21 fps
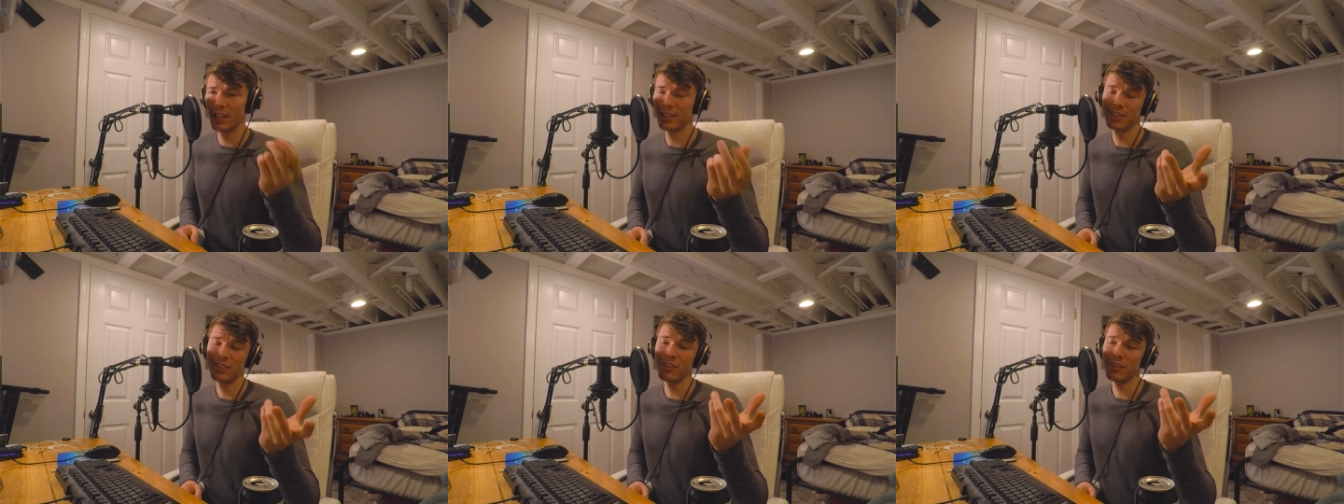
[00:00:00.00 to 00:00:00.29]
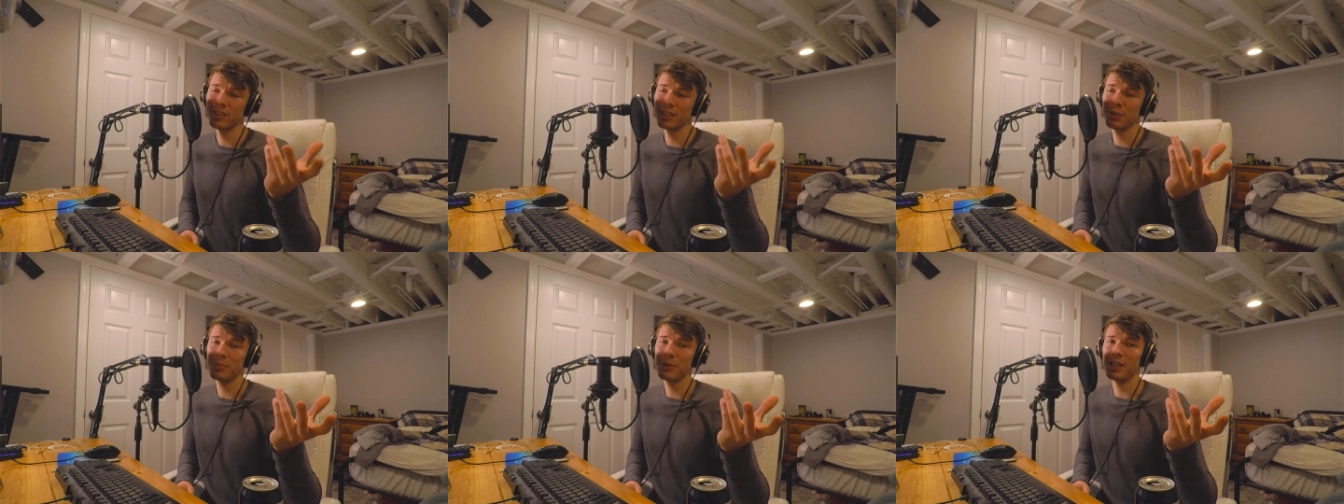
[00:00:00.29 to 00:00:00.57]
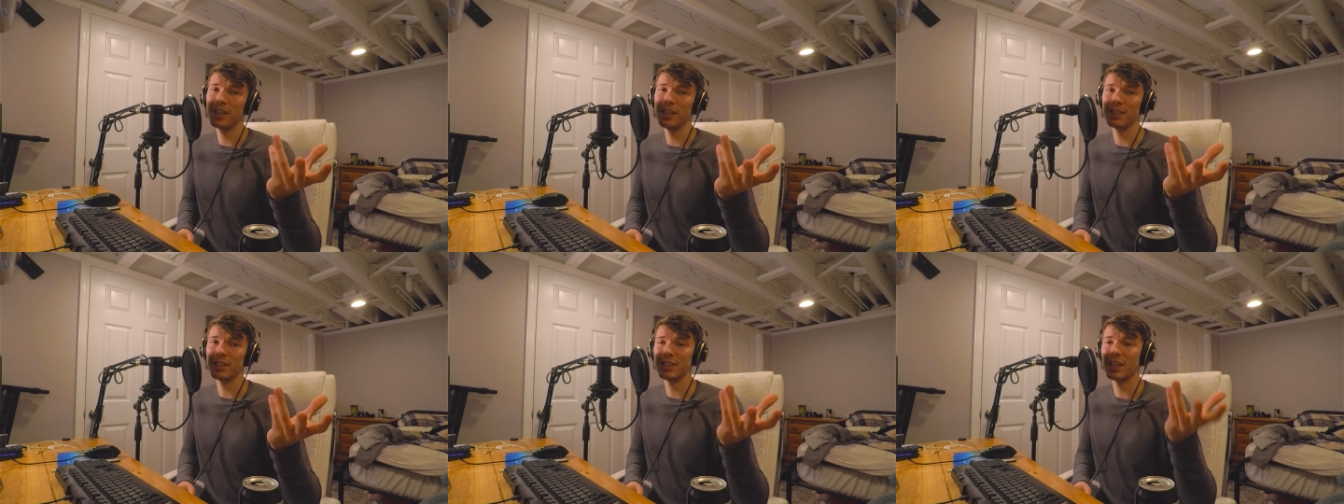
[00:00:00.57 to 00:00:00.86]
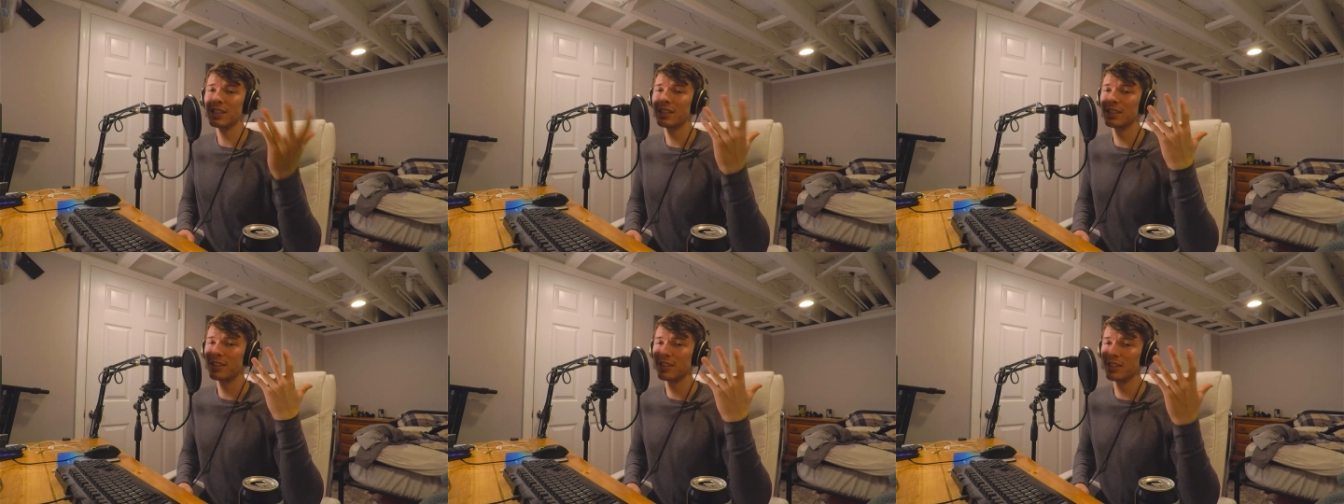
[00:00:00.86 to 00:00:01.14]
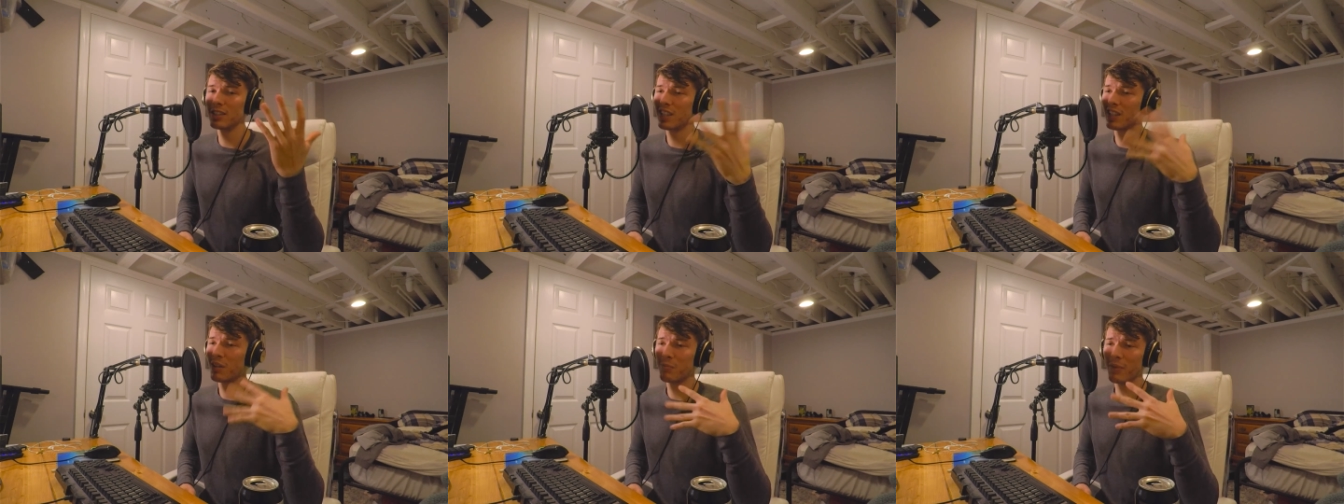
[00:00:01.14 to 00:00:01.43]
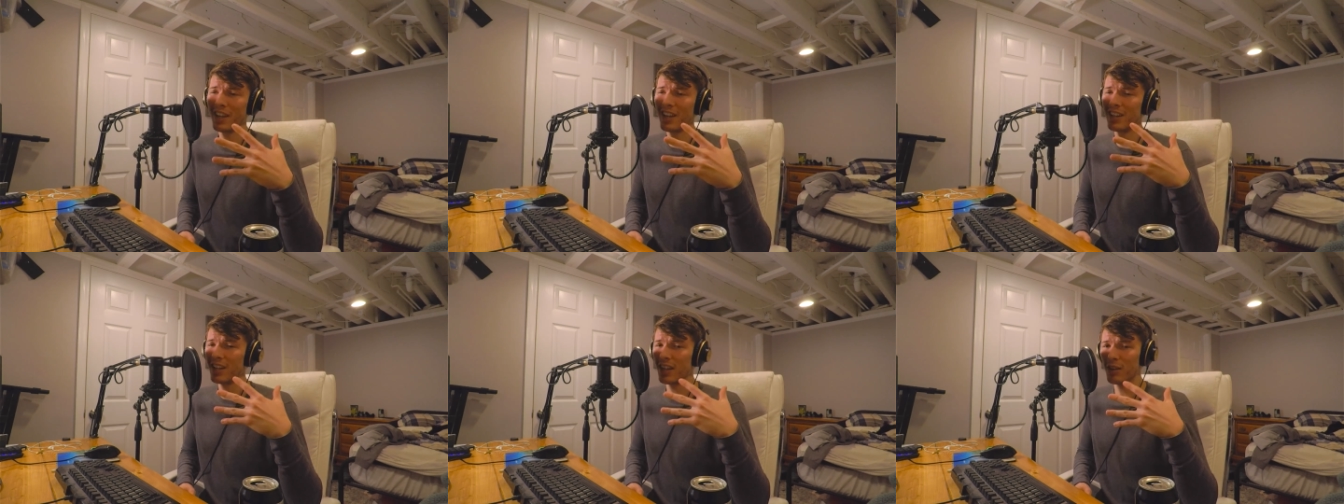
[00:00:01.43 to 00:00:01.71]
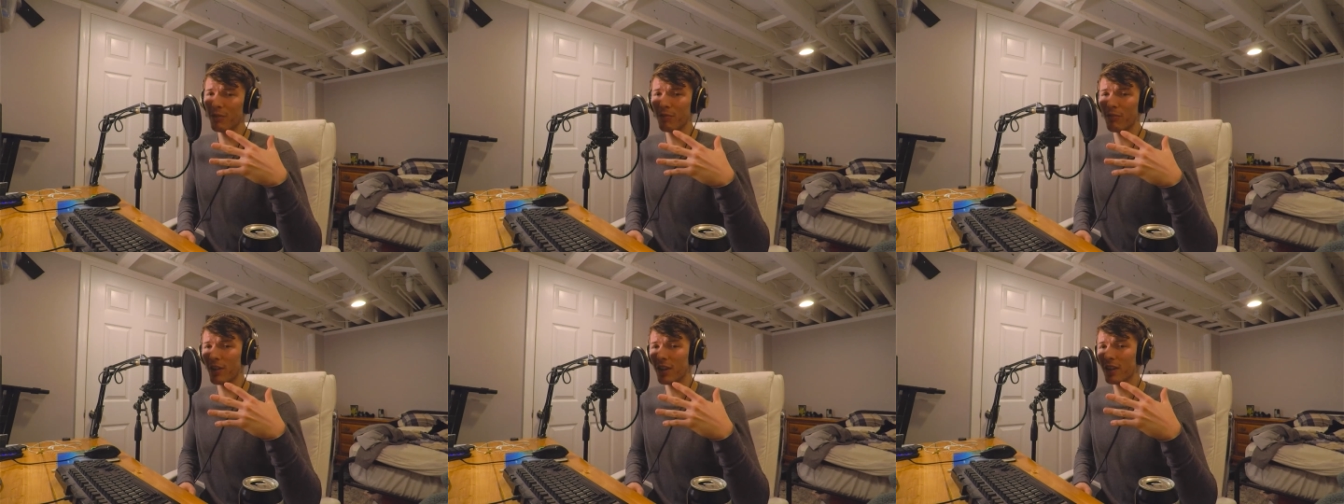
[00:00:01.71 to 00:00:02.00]
It's going to be technically like a
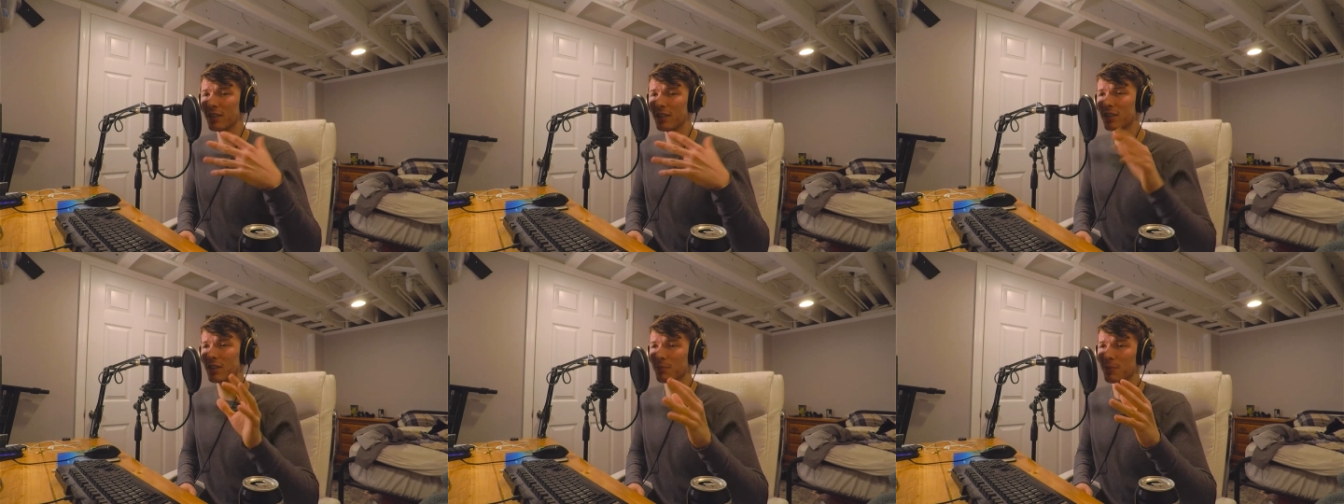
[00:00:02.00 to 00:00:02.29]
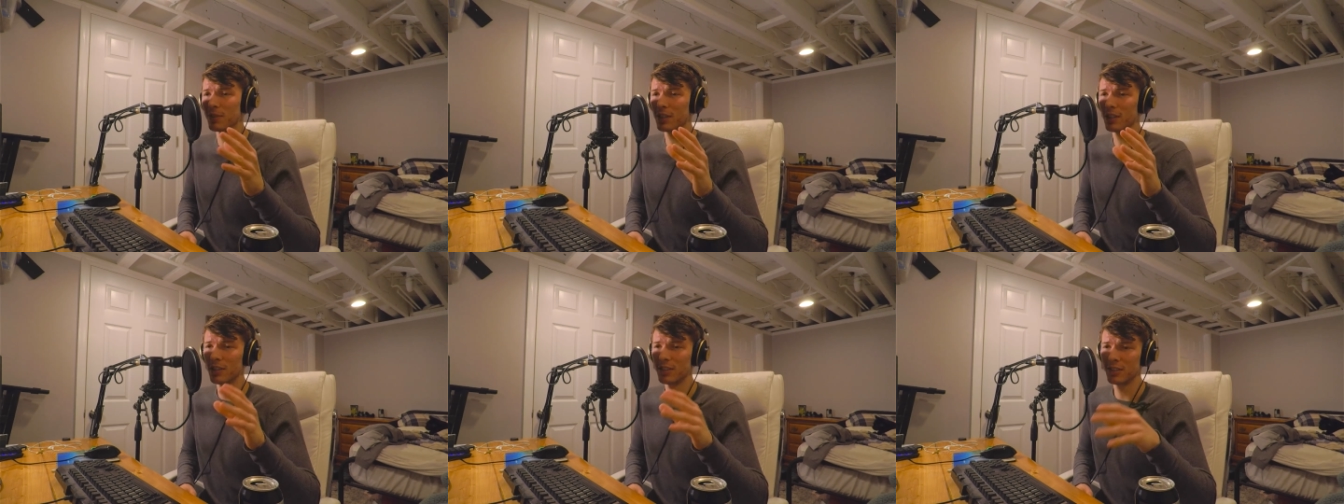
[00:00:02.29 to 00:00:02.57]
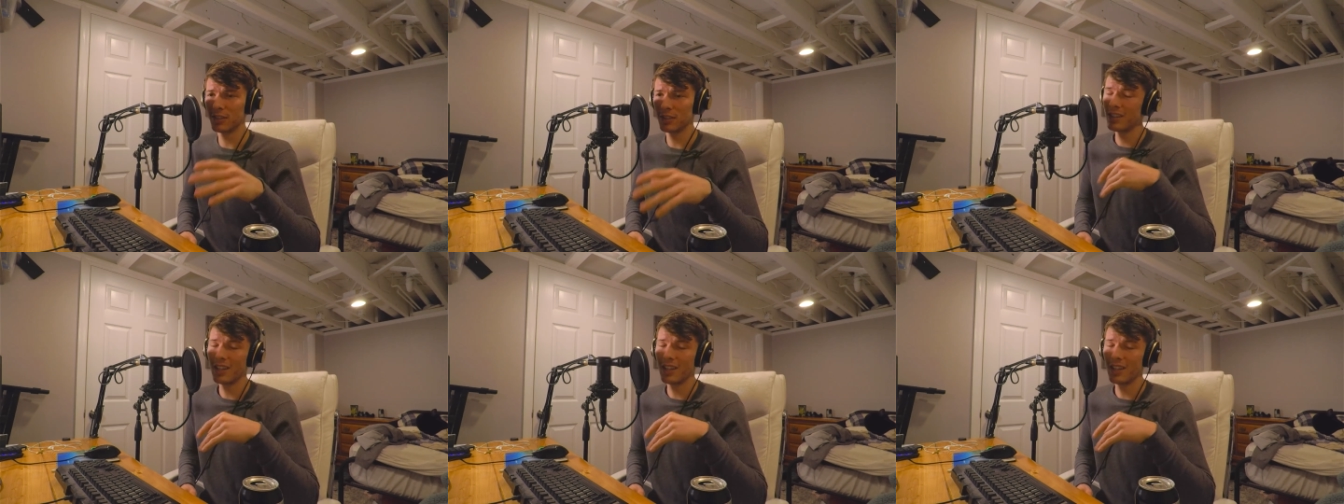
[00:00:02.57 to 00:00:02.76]
band-aid fix because